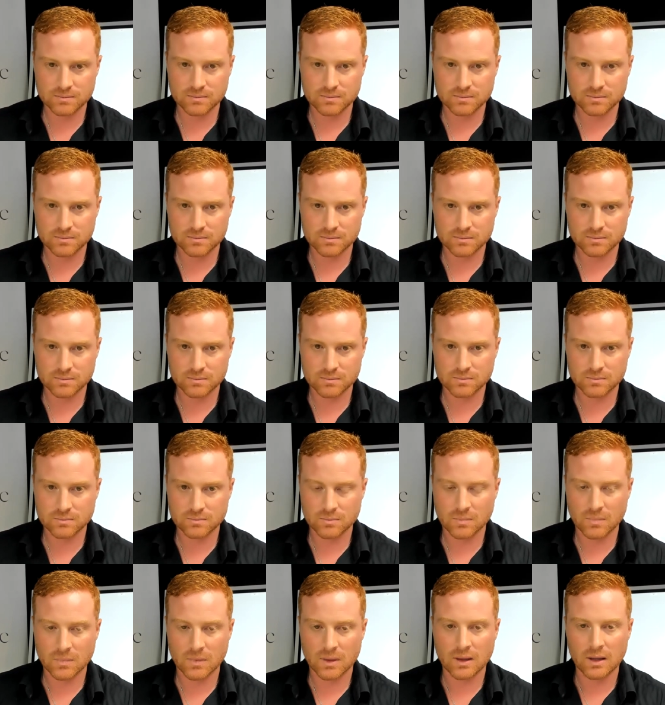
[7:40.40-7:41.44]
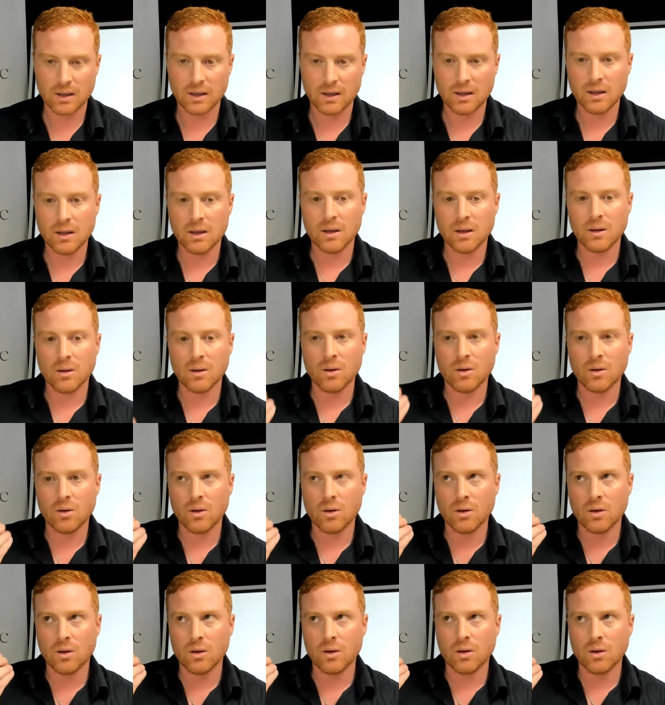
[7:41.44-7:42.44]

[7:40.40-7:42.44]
Nobody speaks.